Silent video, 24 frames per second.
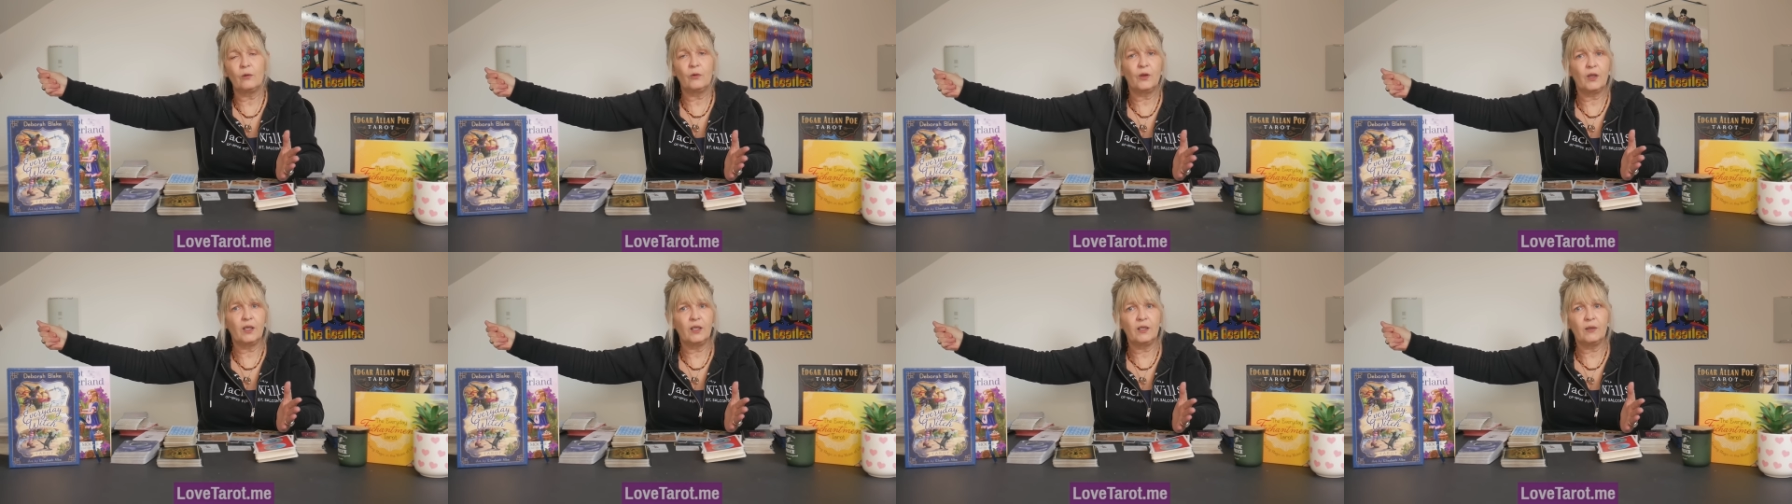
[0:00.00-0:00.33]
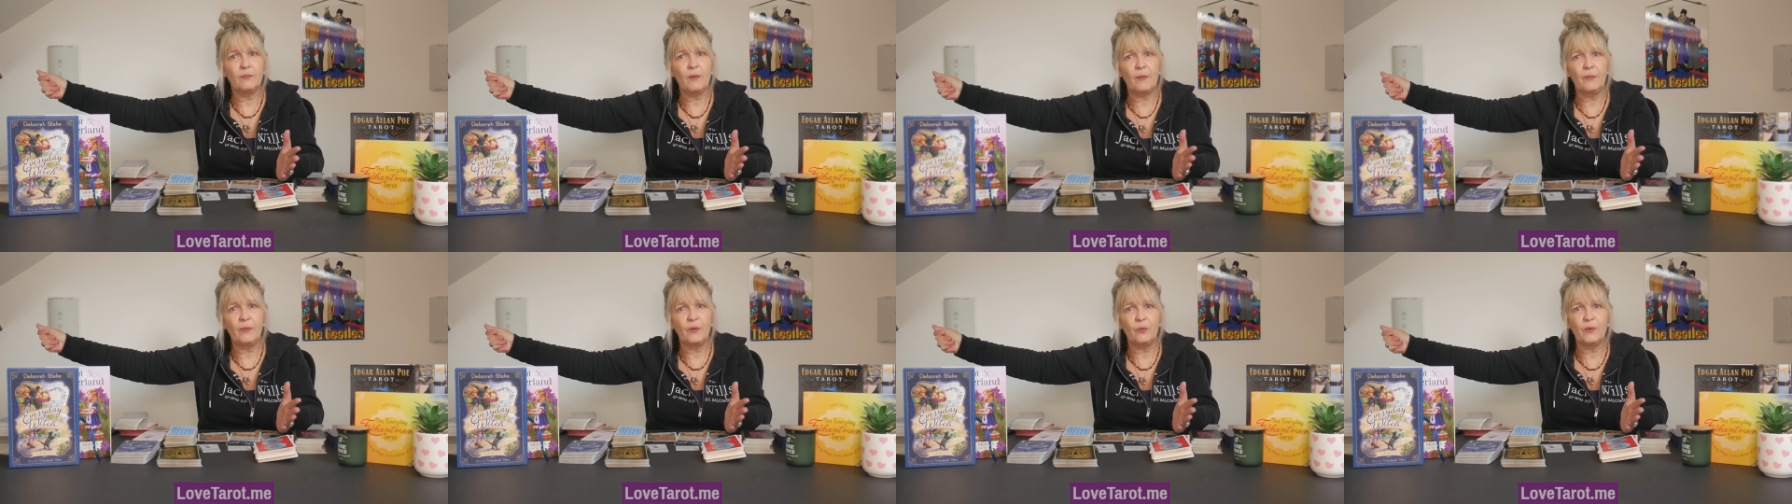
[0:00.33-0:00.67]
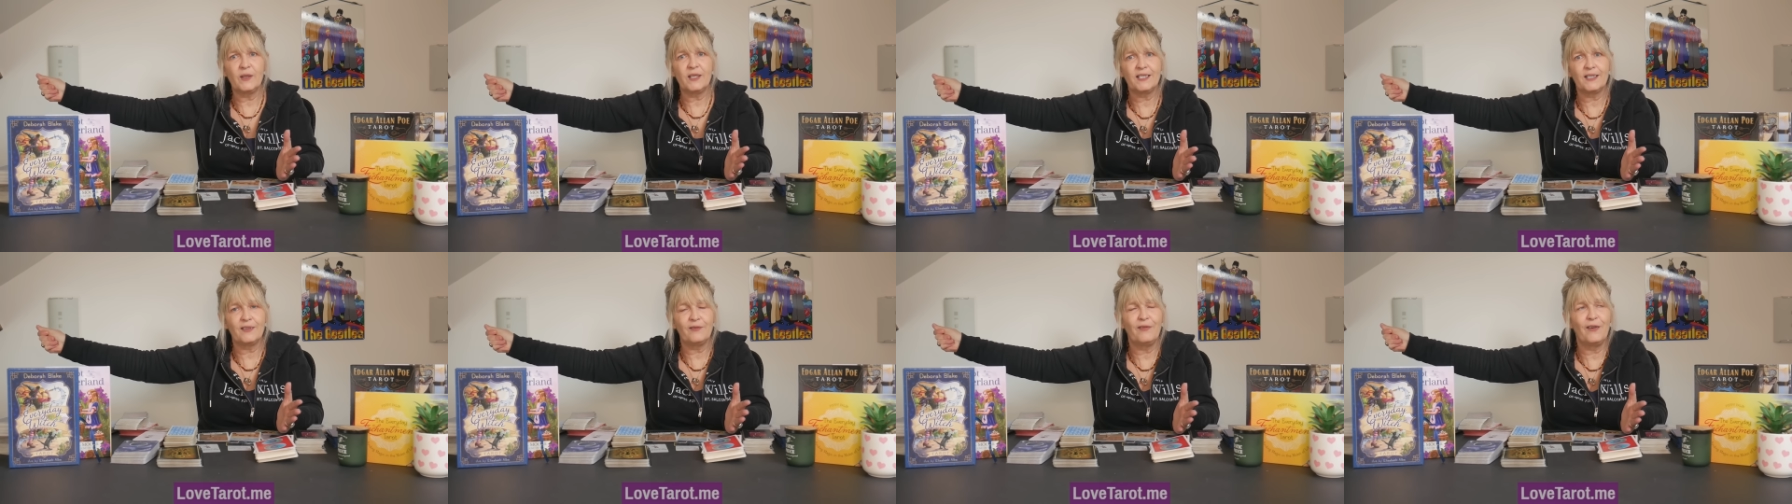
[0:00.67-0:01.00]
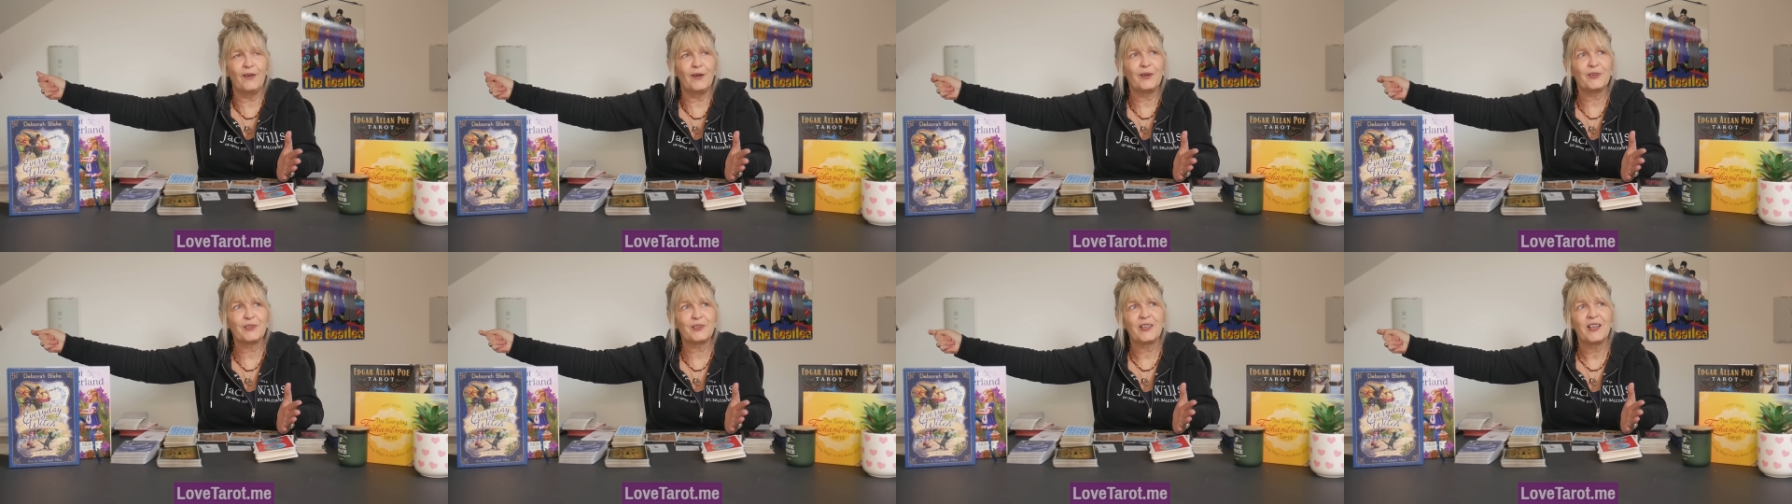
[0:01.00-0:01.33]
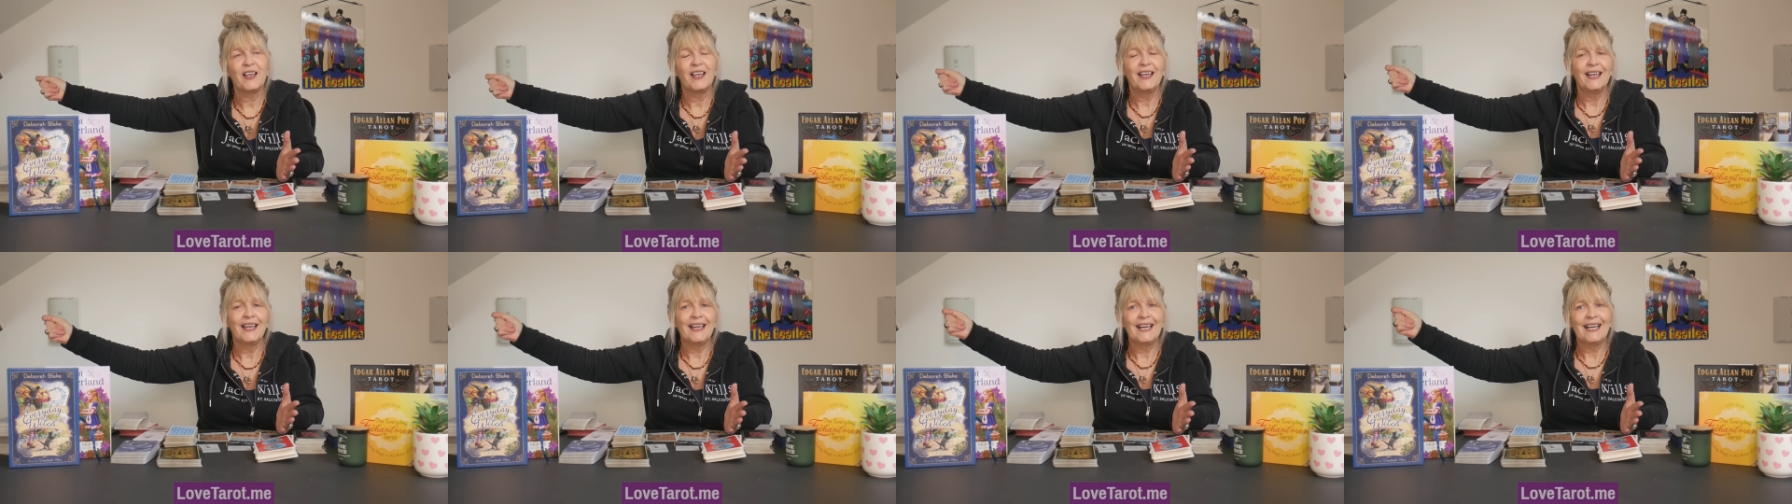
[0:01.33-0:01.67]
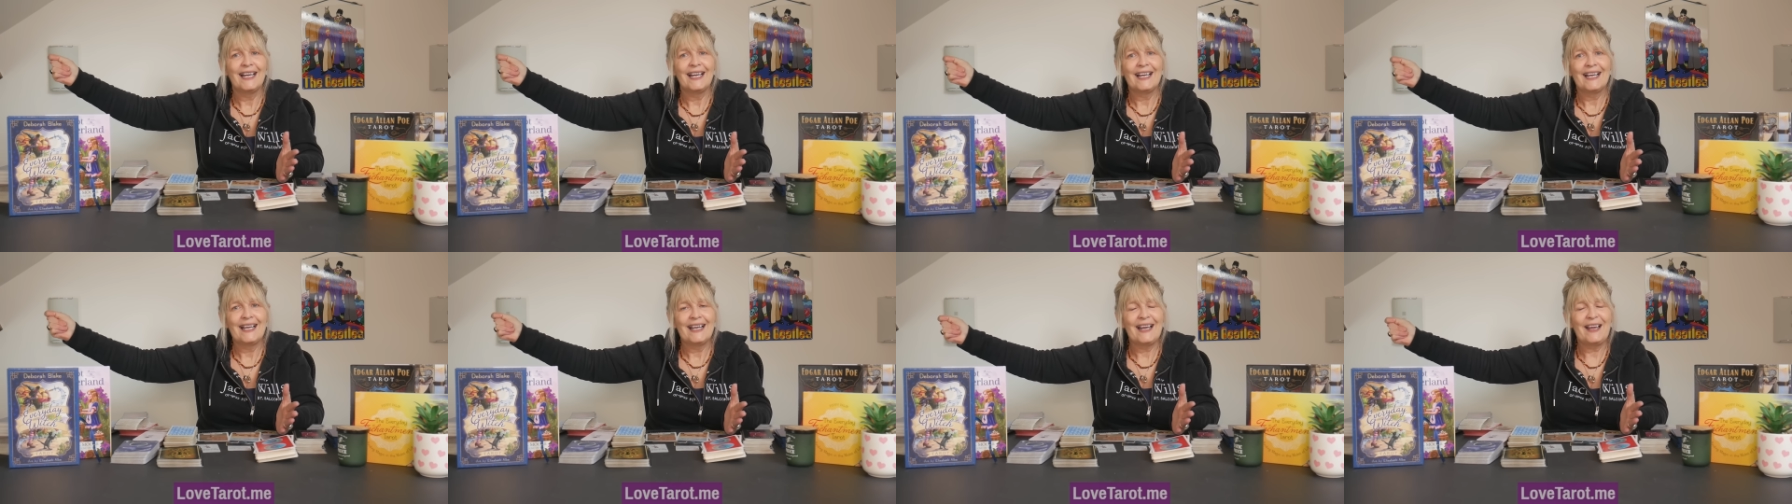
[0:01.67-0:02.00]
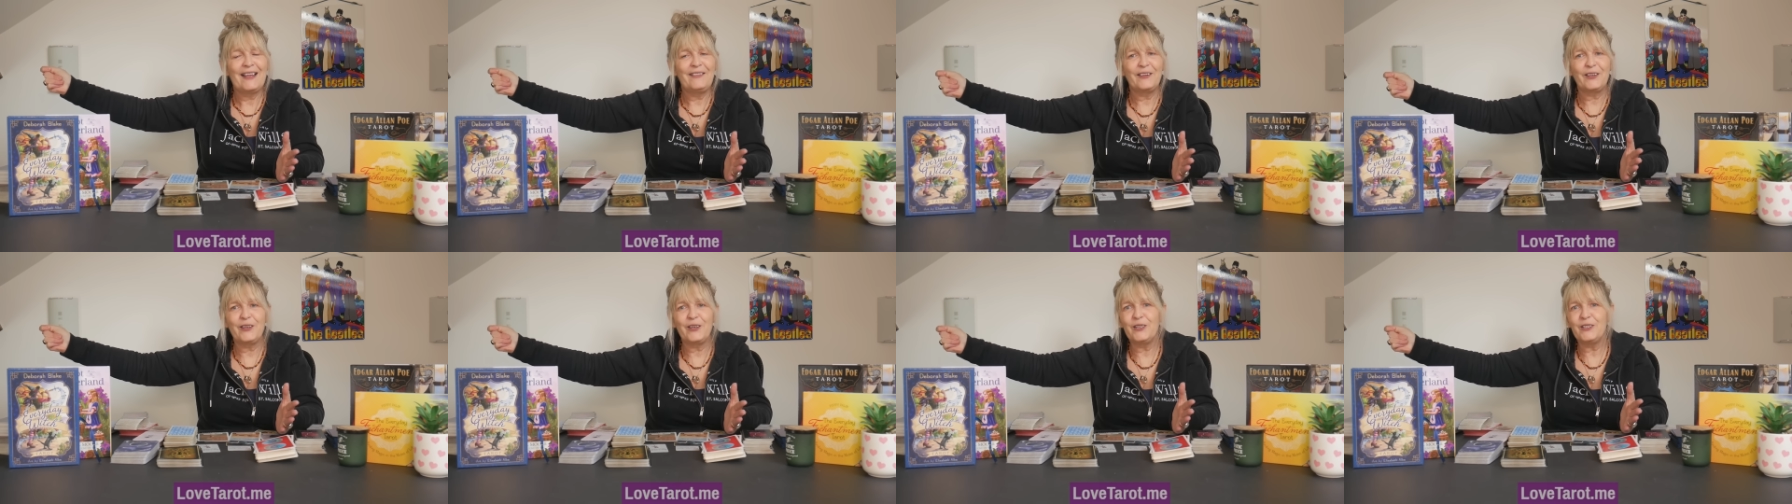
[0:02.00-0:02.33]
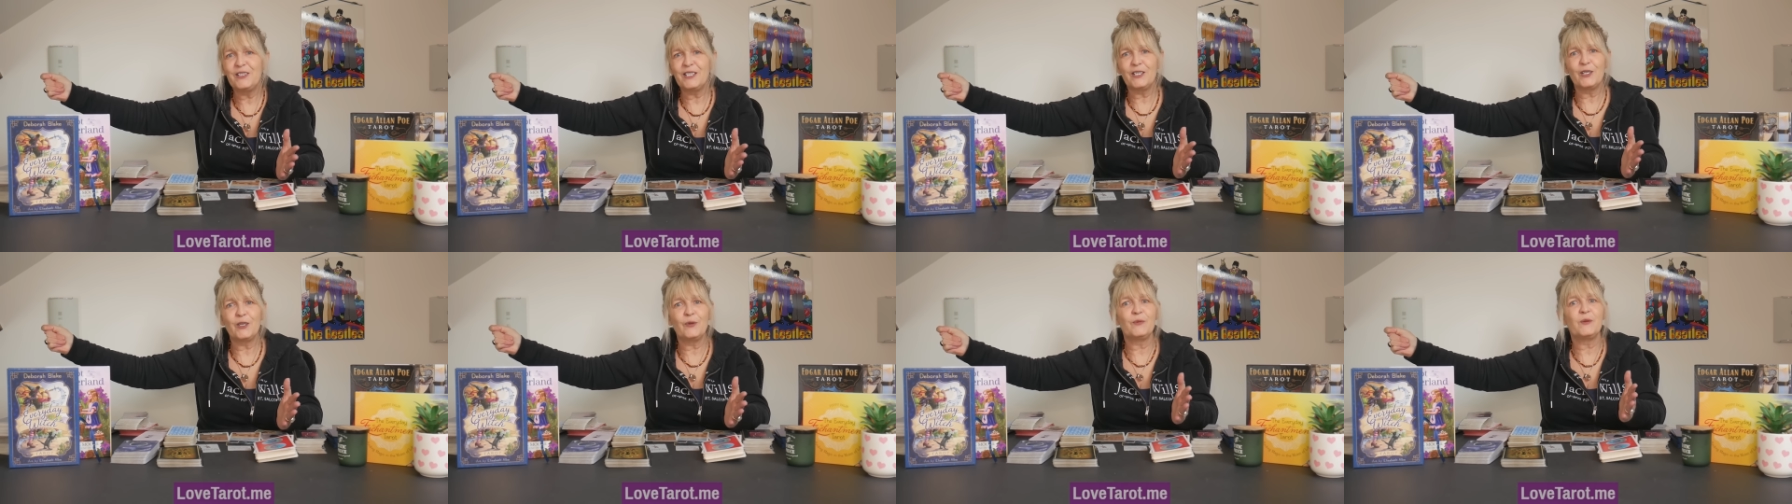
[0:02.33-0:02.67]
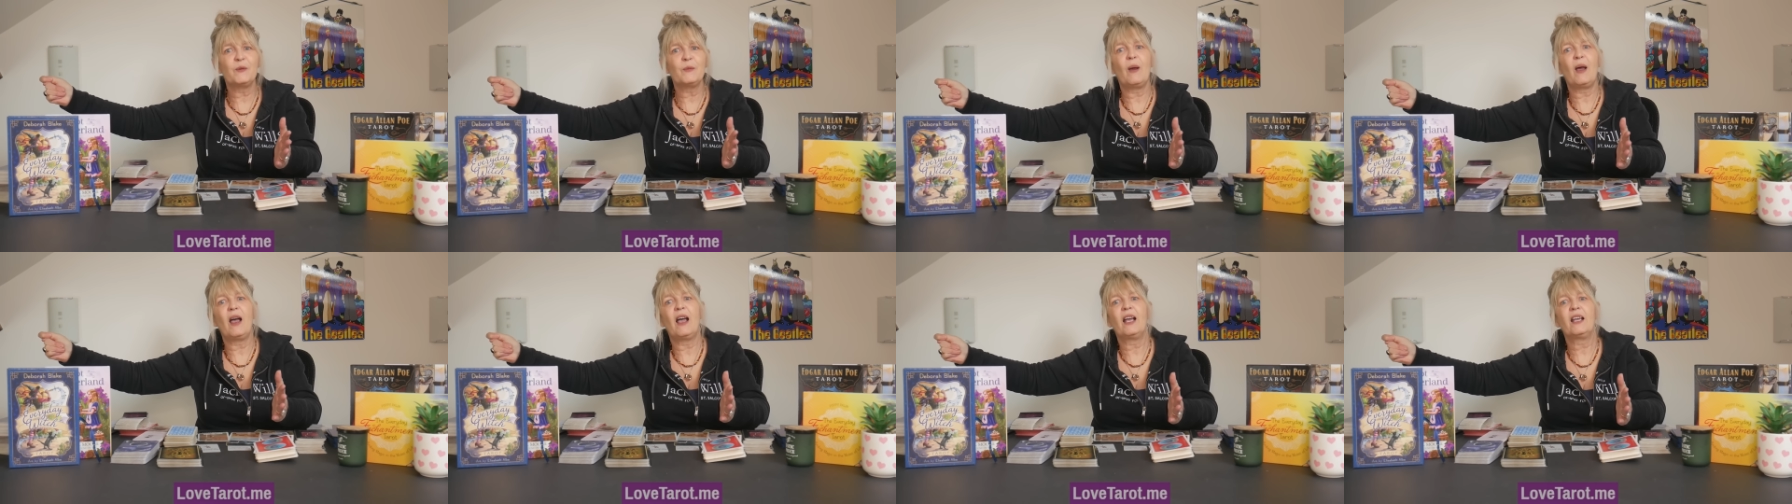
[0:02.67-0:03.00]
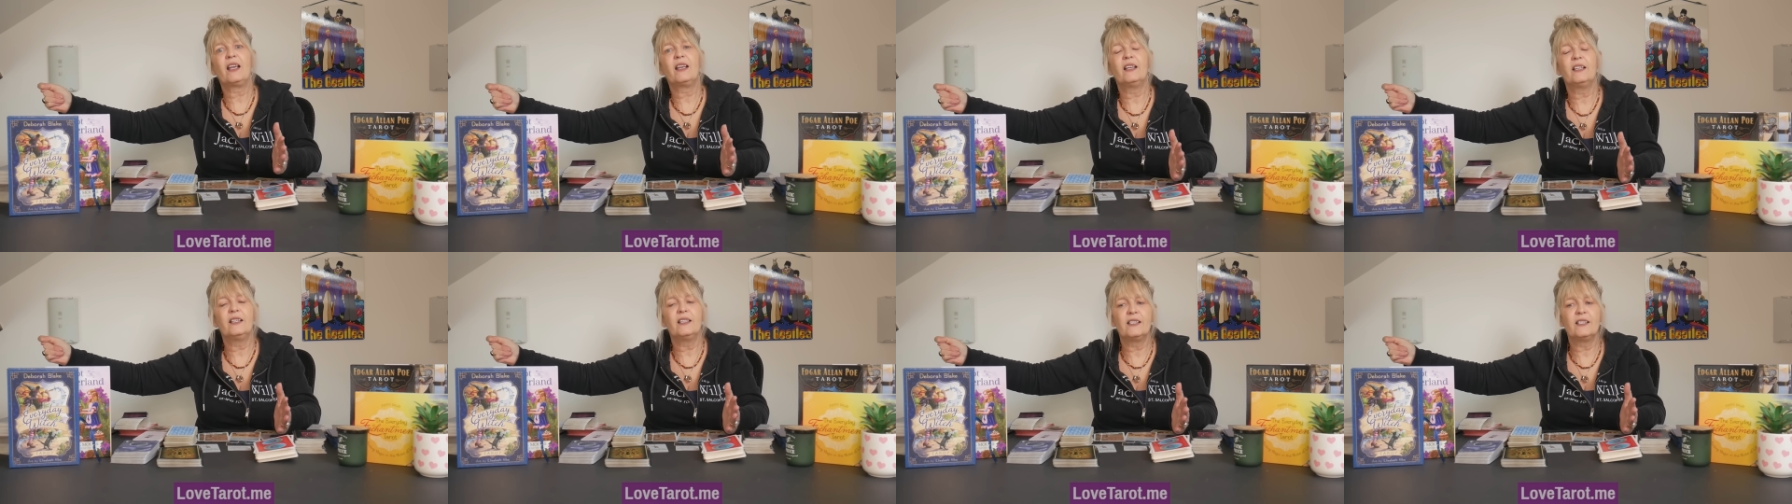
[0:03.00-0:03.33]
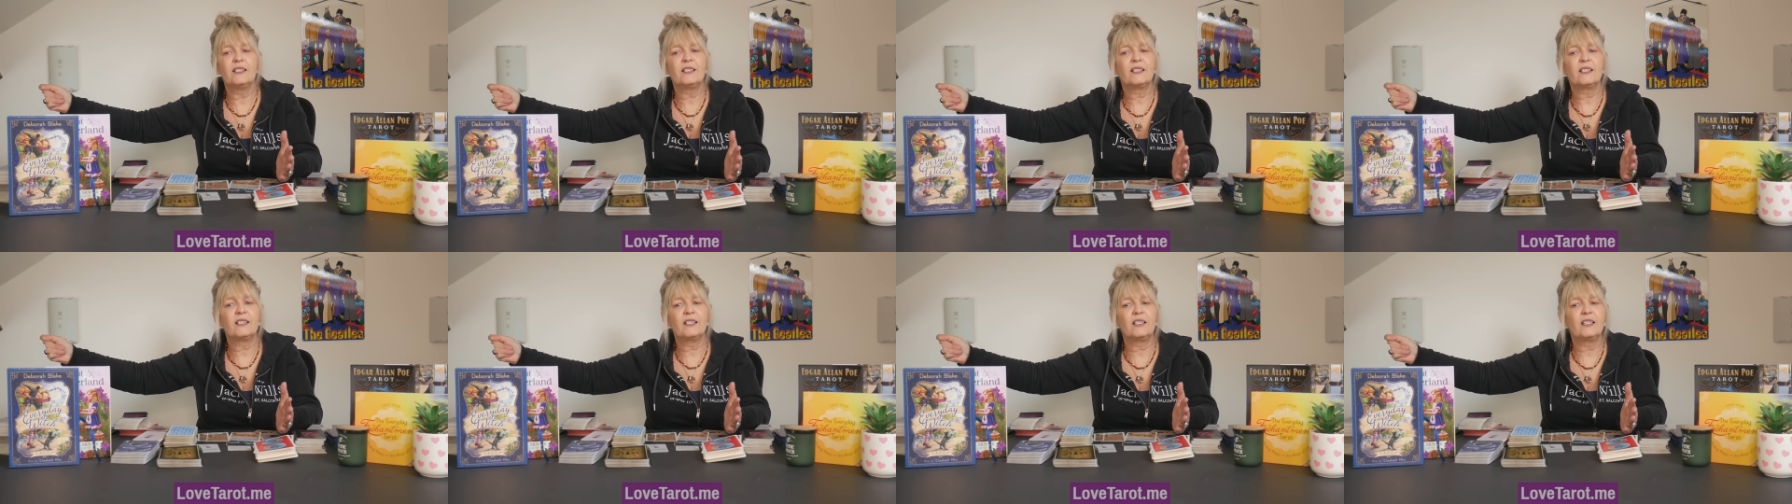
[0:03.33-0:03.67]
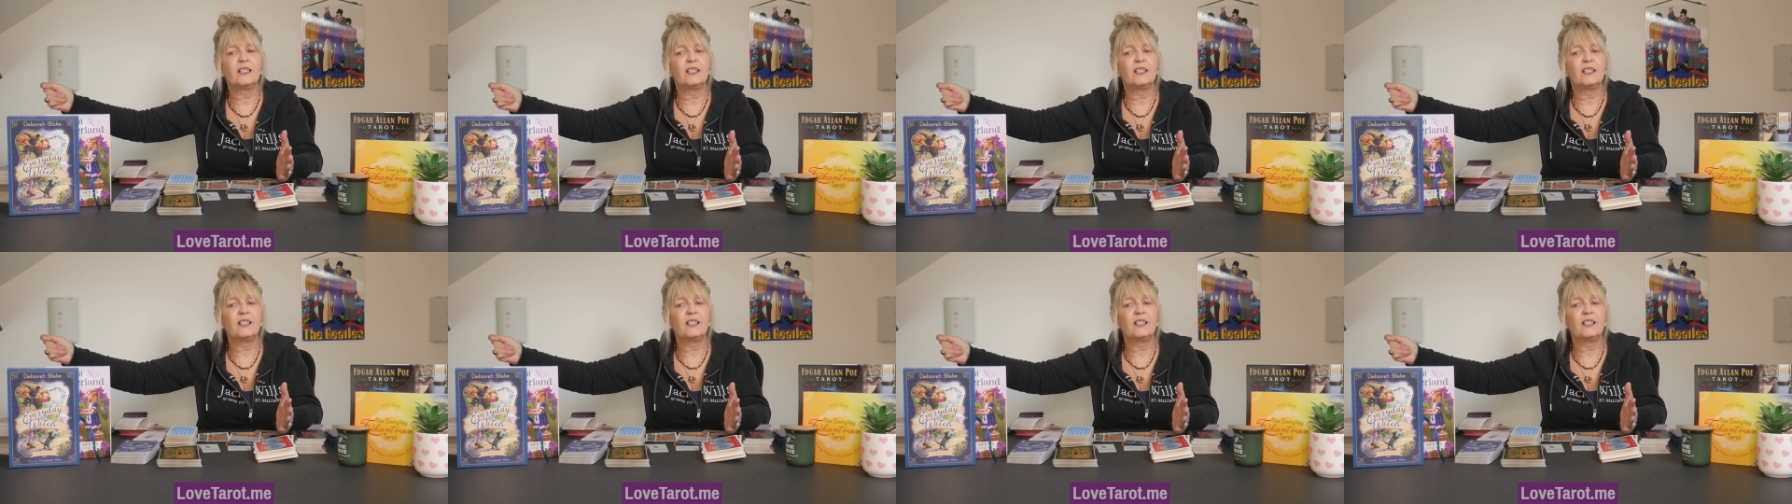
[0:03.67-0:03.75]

or the, you remember the Wizard of Oz, and the curtain comes back and